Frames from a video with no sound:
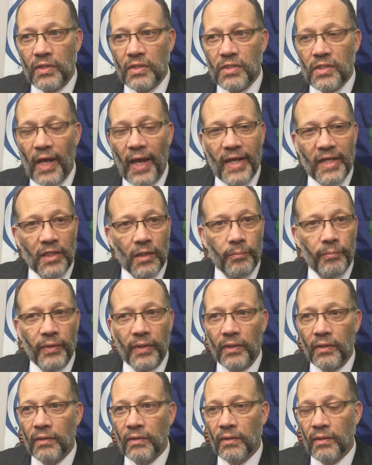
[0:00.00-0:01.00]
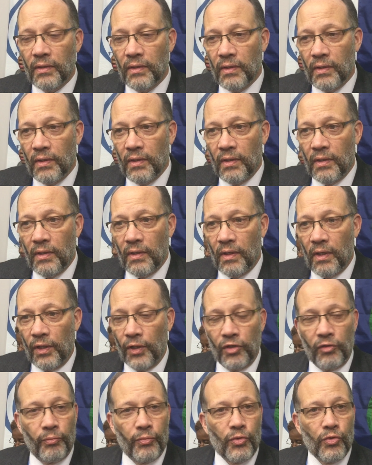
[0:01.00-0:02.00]
tied up in
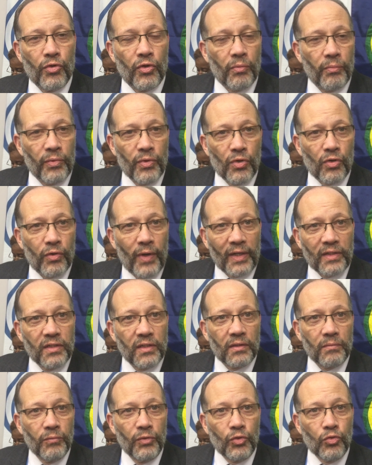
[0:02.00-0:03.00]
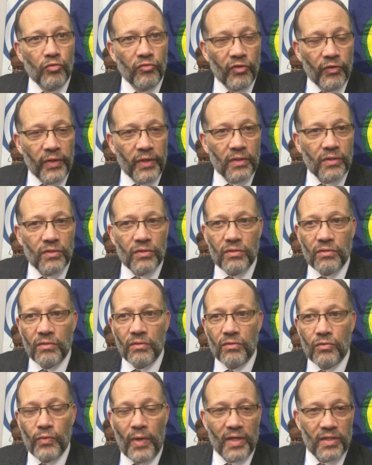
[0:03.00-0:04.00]
all the bureaucratic maneuverings
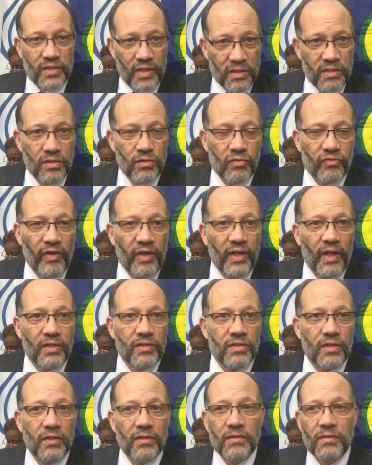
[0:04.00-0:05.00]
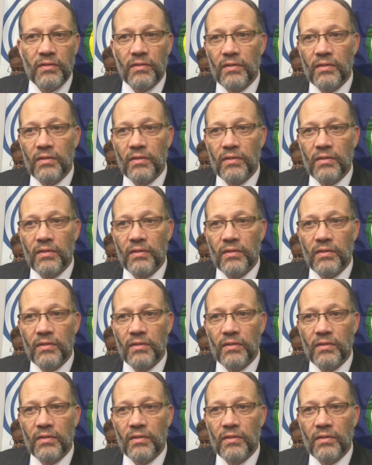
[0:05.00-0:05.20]
to access this financing.